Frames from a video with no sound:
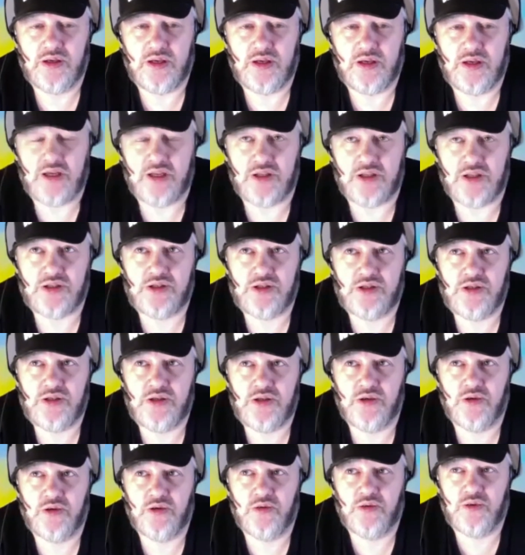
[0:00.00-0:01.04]
It's
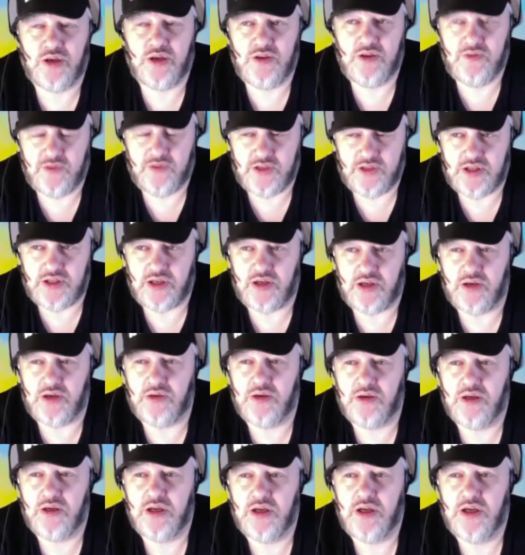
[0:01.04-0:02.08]
your one
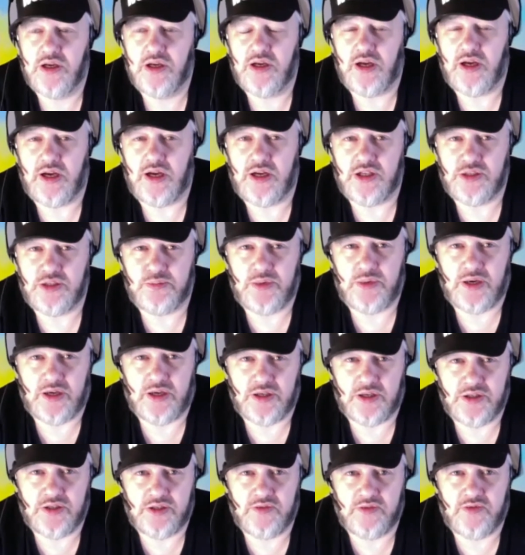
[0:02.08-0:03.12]
video as
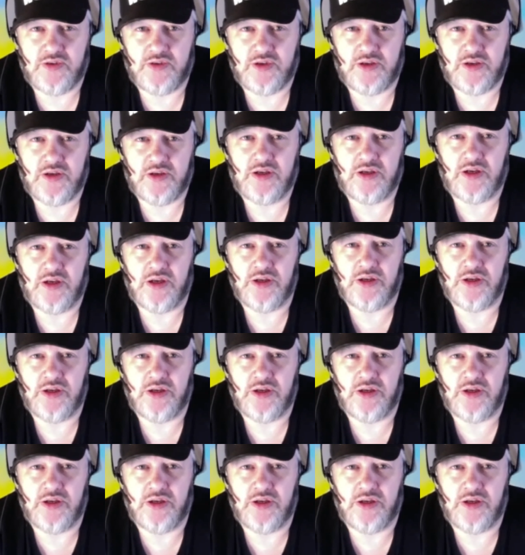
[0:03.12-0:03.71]
part of a